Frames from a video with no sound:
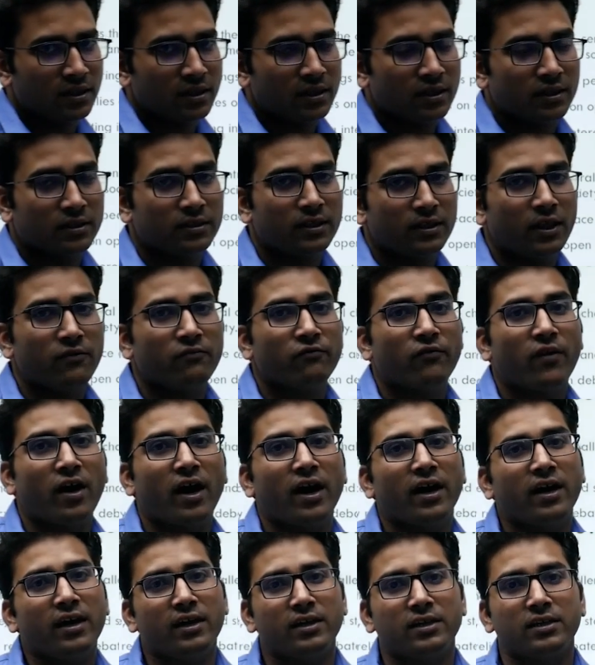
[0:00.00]
then why
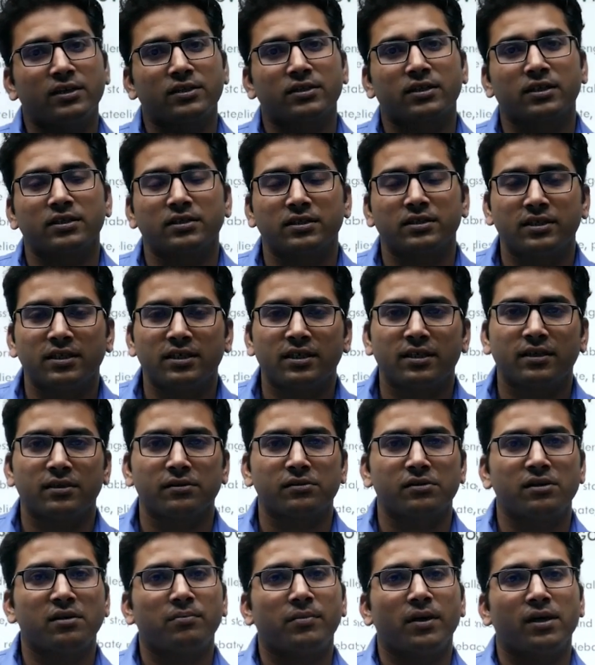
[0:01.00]
it is considered as
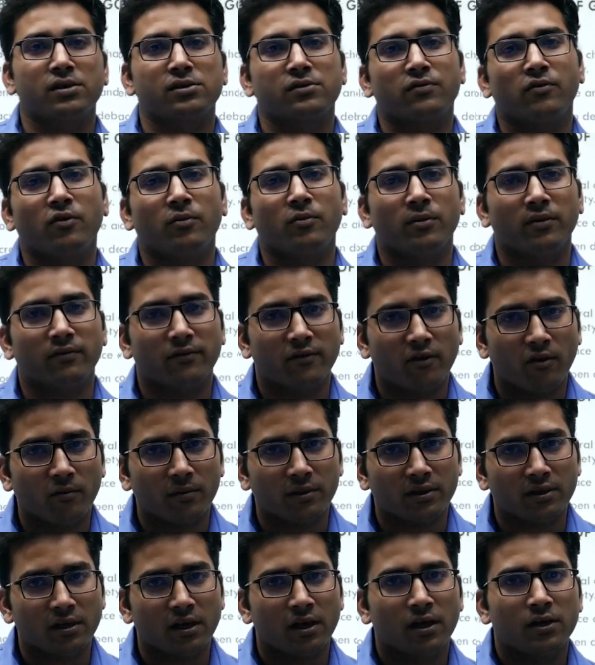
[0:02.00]
the best form of
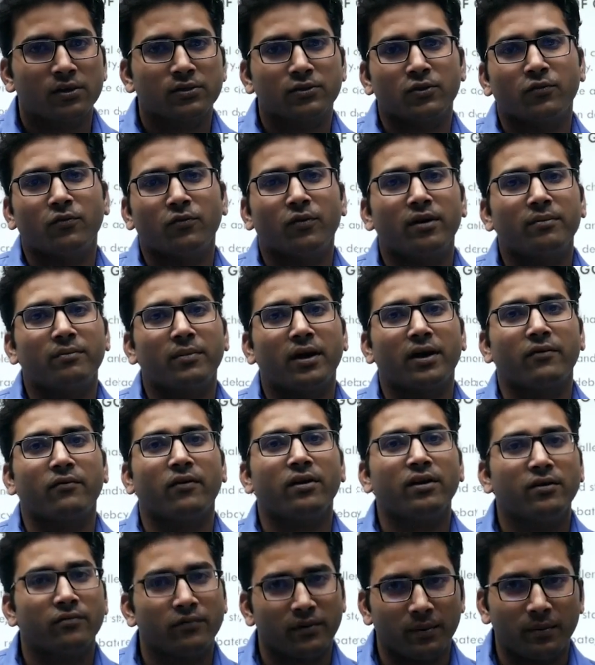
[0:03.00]
government? So one by
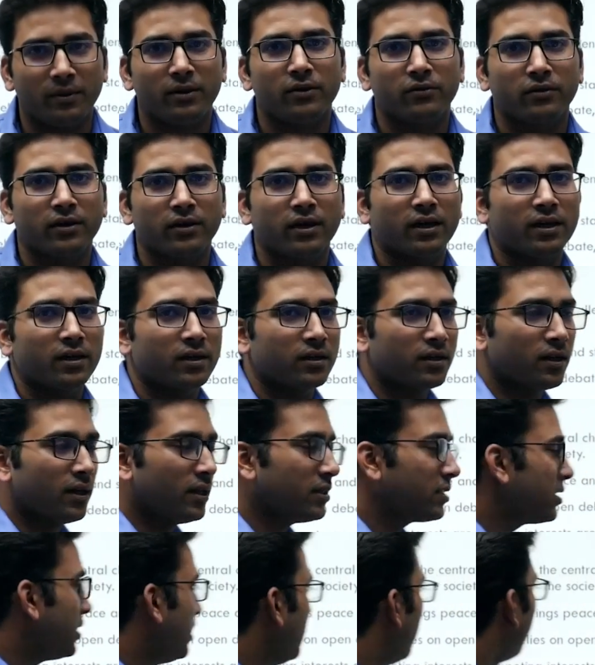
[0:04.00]
one, we'll be looking at it.
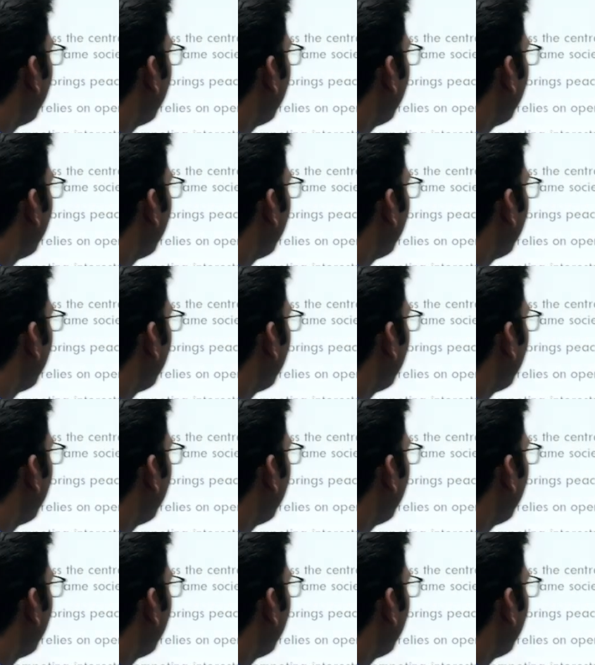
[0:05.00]
Let's see.